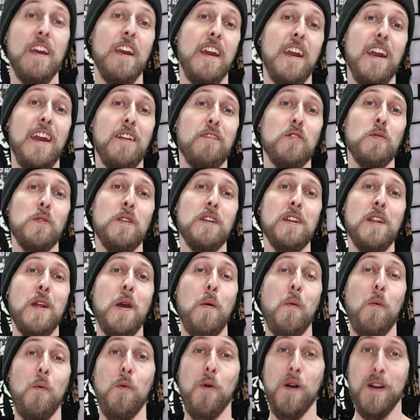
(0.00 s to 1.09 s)
Hey everyone,
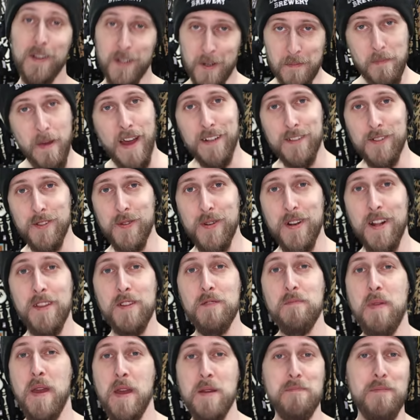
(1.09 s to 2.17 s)
welcome back to another
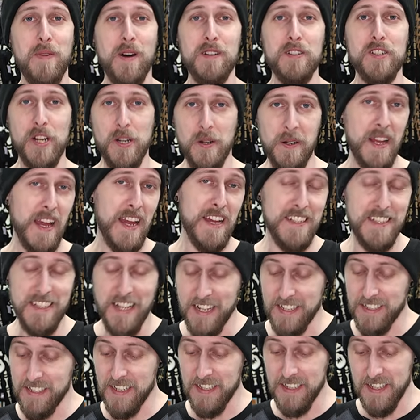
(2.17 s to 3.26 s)
Paintball Showcase.
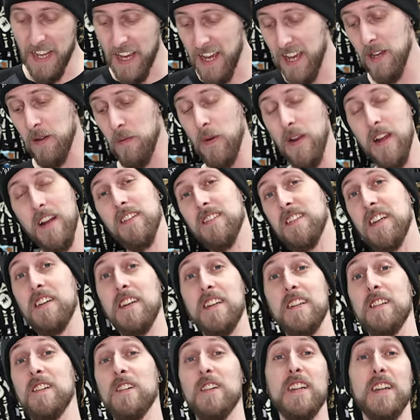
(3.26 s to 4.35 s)
And today we are
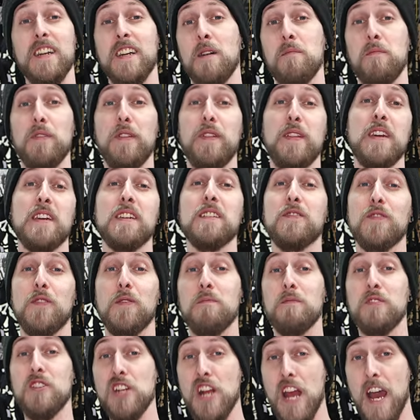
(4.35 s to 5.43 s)
taking a look at a couple things
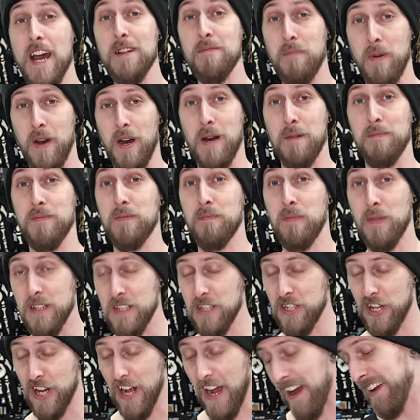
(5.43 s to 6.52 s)
from Chad Bob's Print
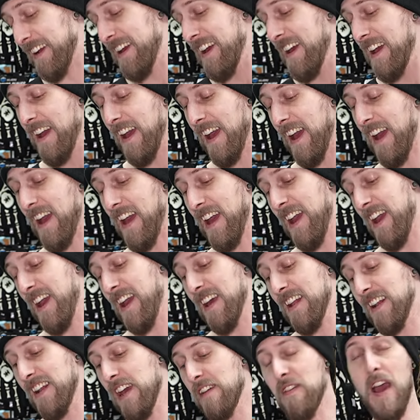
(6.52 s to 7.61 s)
Shack.
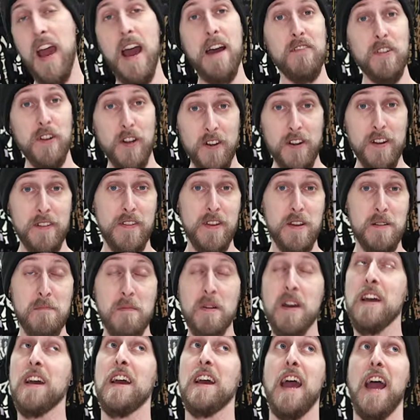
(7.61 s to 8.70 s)
And if you haven't heard of him,
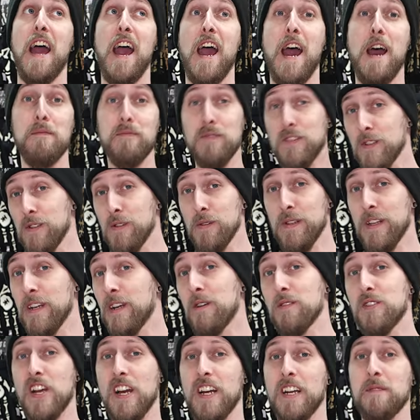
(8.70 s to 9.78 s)
absolutely
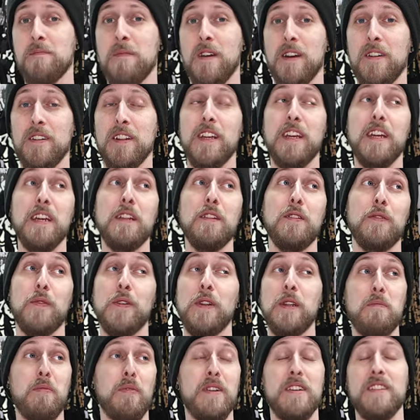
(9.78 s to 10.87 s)
go check him out. He
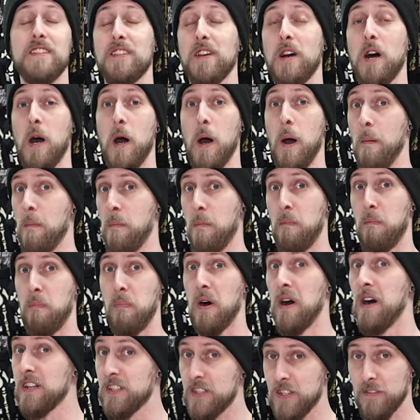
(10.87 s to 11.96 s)
3D prints a
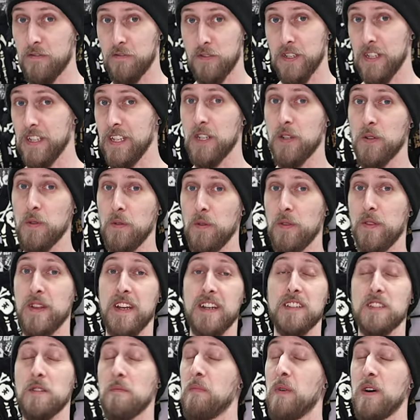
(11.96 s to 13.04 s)
bunch of really cool
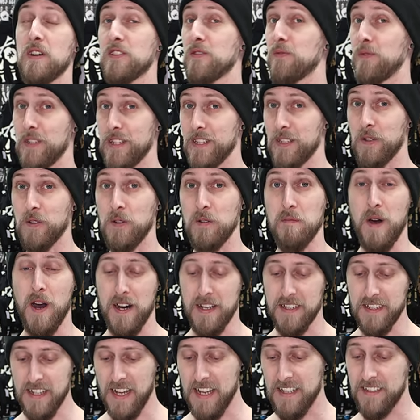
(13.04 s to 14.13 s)
things, a bunch of really cool
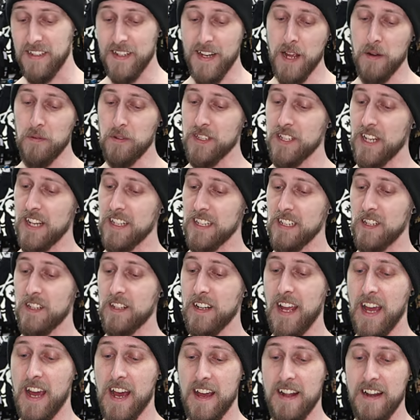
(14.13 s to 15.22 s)
mods. And today we're taking a
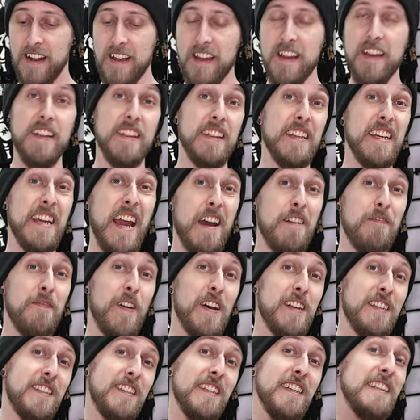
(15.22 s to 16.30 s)
look at the
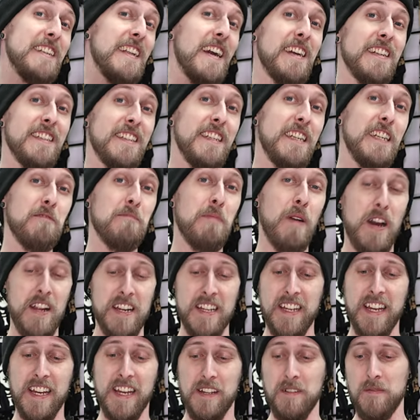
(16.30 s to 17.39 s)
FSC19 body
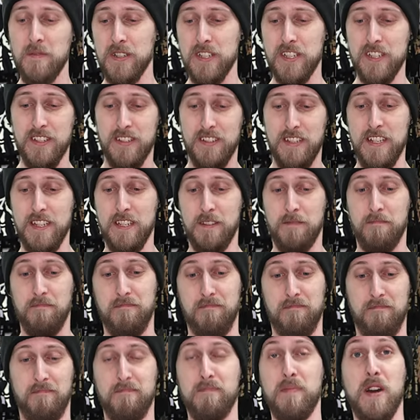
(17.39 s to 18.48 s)
kit, which is this
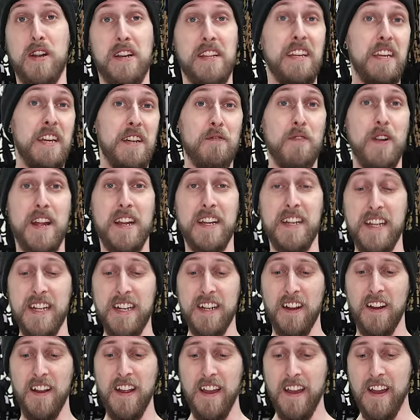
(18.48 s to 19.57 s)
body kit right
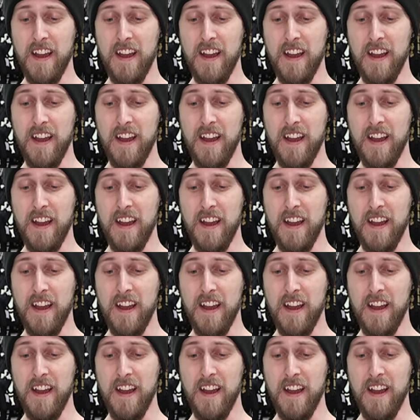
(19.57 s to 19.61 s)
here.